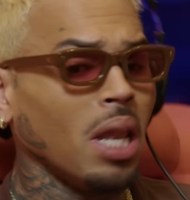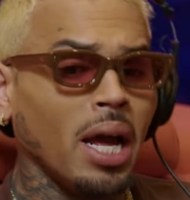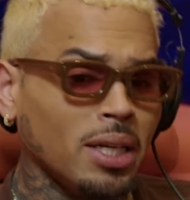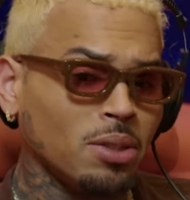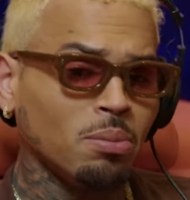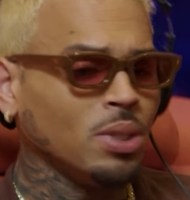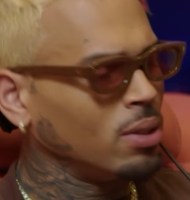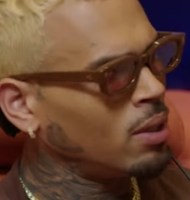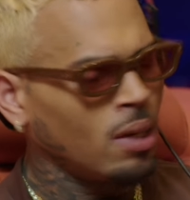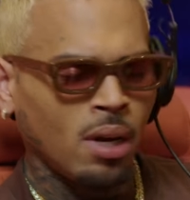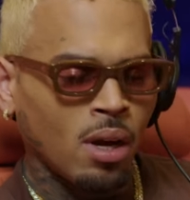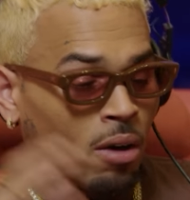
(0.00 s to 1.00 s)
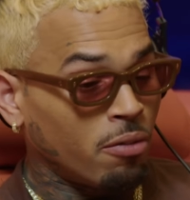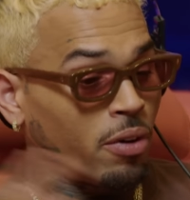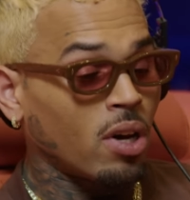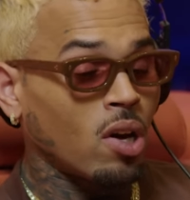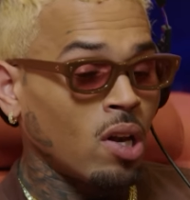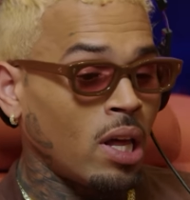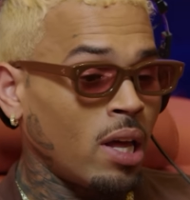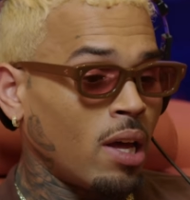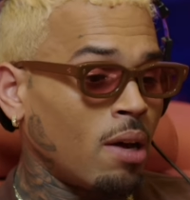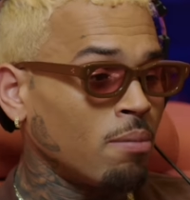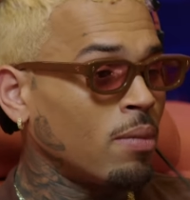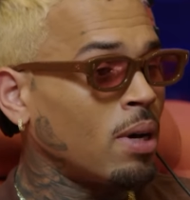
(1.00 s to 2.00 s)
likes me. Yeah. Fuck all that.
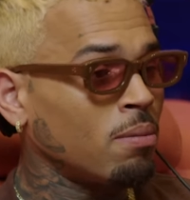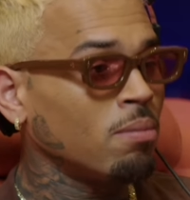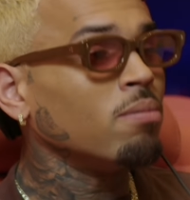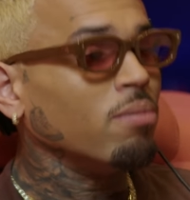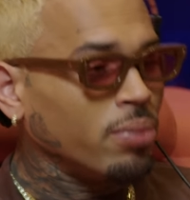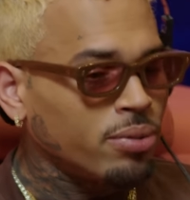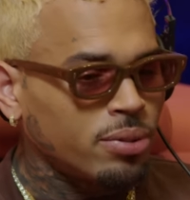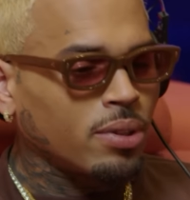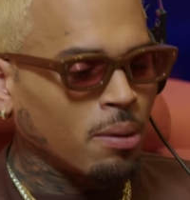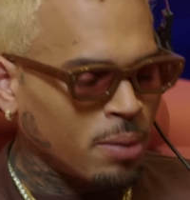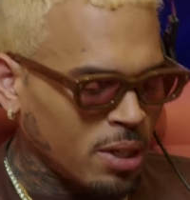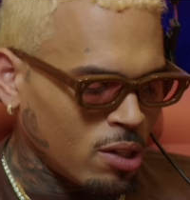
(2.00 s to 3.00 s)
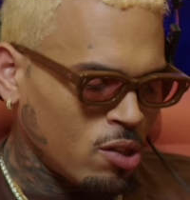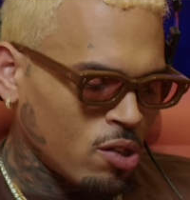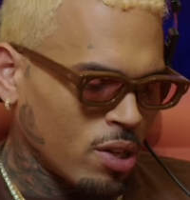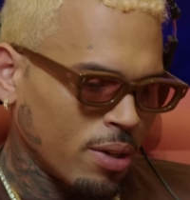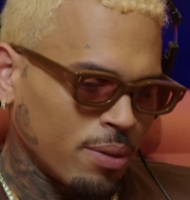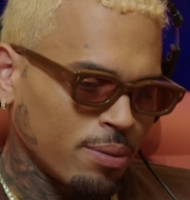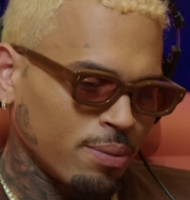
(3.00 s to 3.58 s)
I'm I'm I'm here to do it.